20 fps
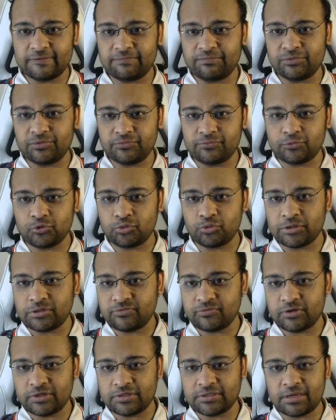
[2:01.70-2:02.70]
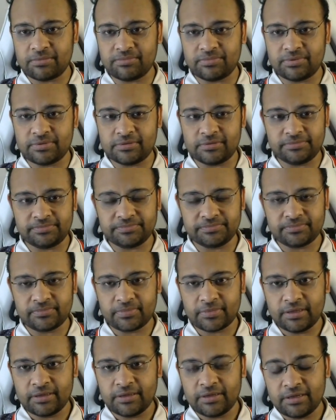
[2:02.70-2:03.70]
so much. For example,
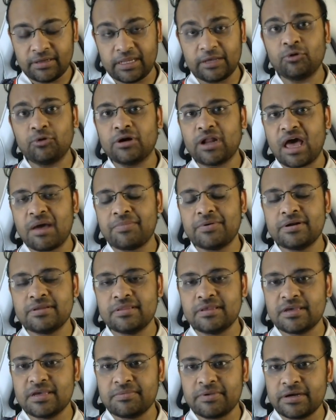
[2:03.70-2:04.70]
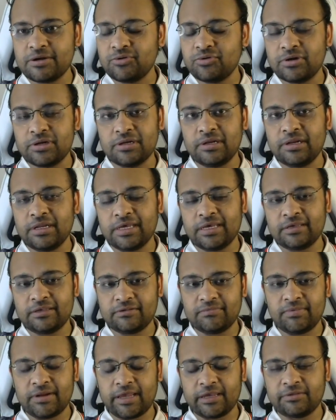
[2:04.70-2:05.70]
like what happened in the game, I don't really like
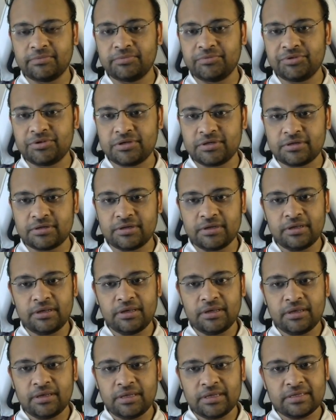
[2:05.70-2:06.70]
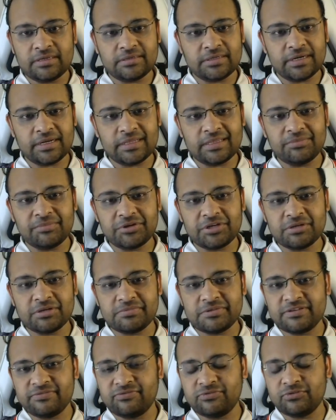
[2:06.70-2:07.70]
black's position. Instead, I think bishop
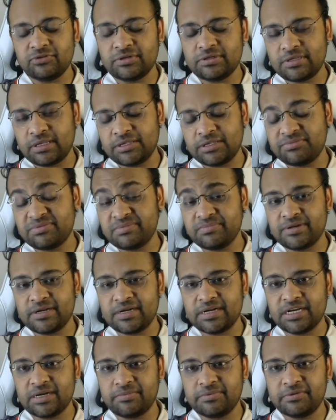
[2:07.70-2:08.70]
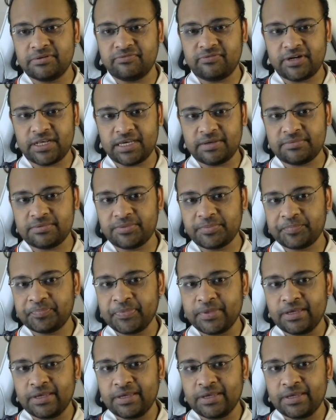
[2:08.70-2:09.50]
g4 has been played a couple of times.